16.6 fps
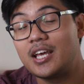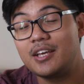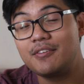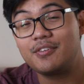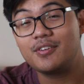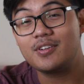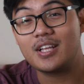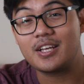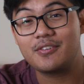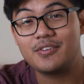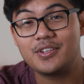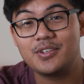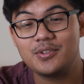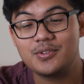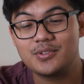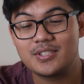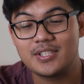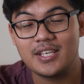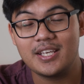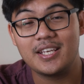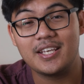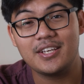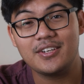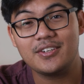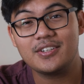If you like what you see
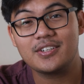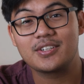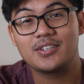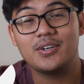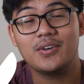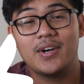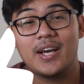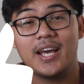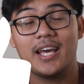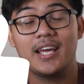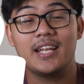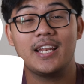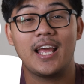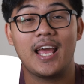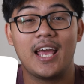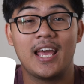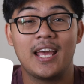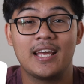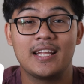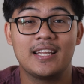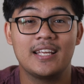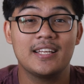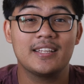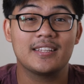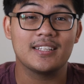here, go ahead and
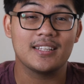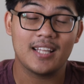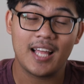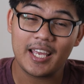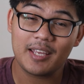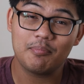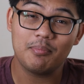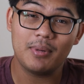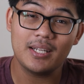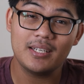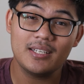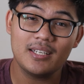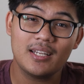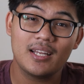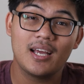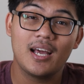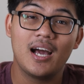hit the like button.